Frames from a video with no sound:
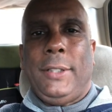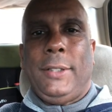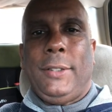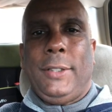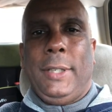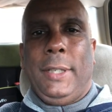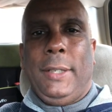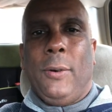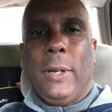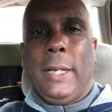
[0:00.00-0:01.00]

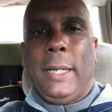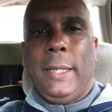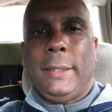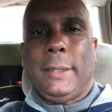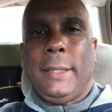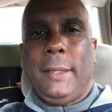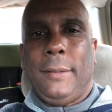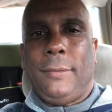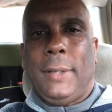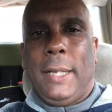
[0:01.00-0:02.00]
she organized
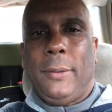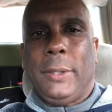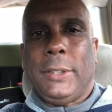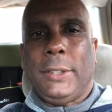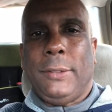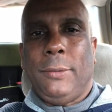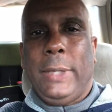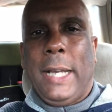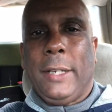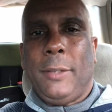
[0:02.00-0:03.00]
followers to
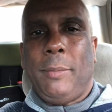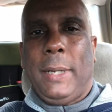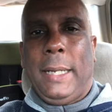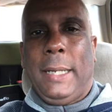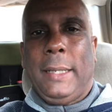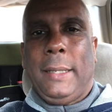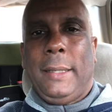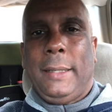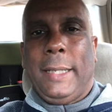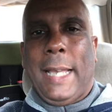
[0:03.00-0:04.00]
reoccupy
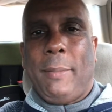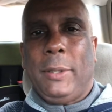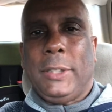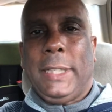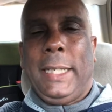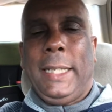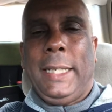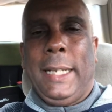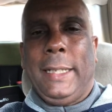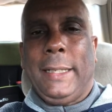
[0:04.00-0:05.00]
the capital
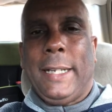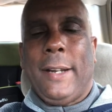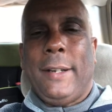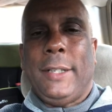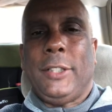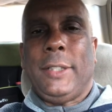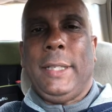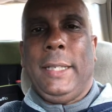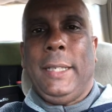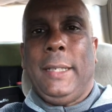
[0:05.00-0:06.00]
city and encourage
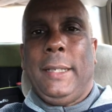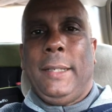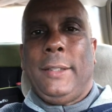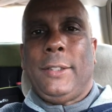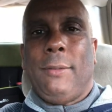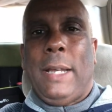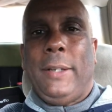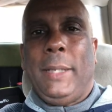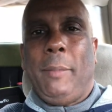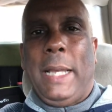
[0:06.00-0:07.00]
the
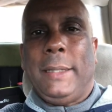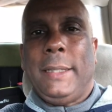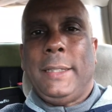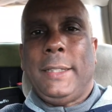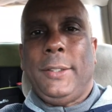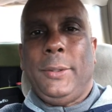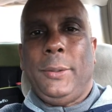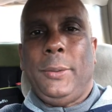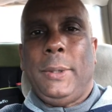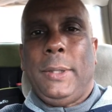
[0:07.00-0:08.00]
surrounding peasants
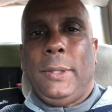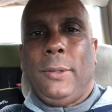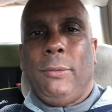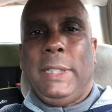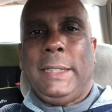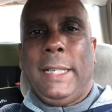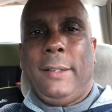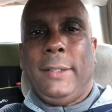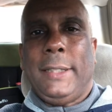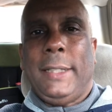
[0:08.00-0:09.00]
to
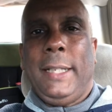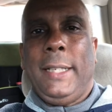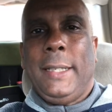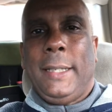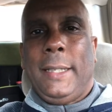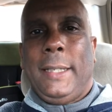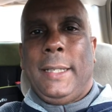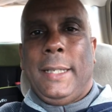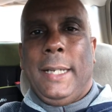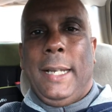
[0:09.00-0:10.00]
resettle the city.
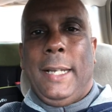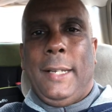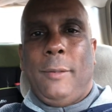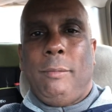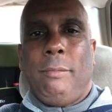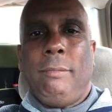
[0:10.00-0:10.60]
Um,